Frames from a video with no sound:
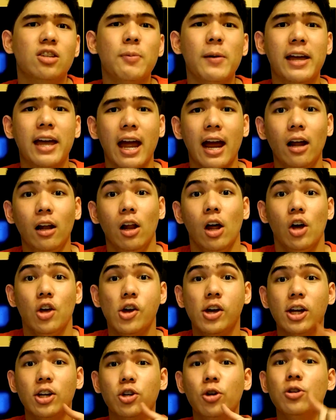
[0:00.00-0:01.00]
As
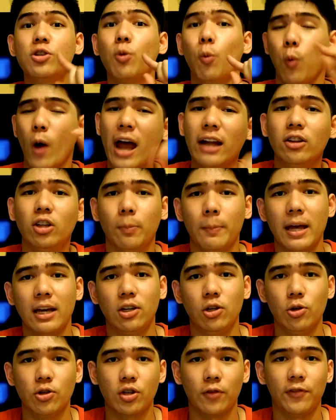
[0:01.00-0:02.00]
Mikhail, you can choose when
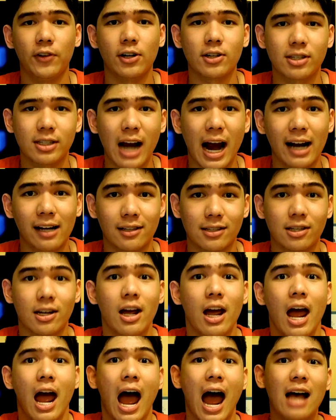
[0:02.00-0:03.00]
to make use of your
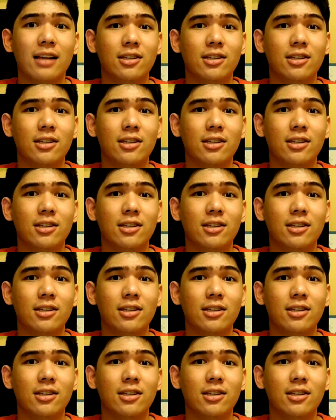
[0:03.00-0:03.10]
styles.